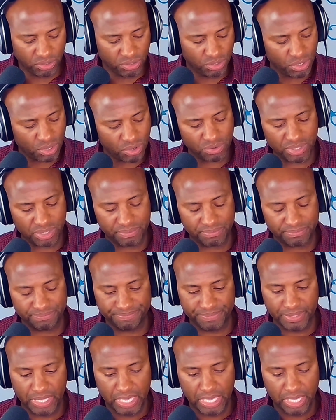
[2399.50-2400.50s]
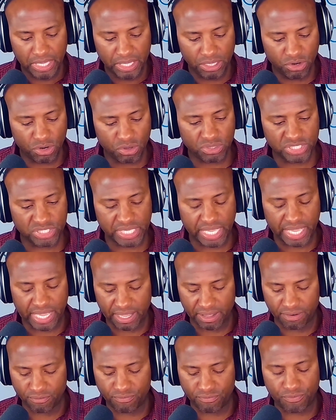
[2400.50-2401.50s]
the
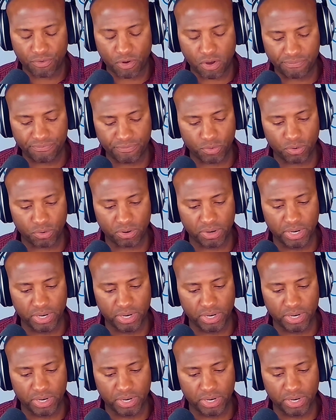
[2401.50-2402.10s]
saying, fall for,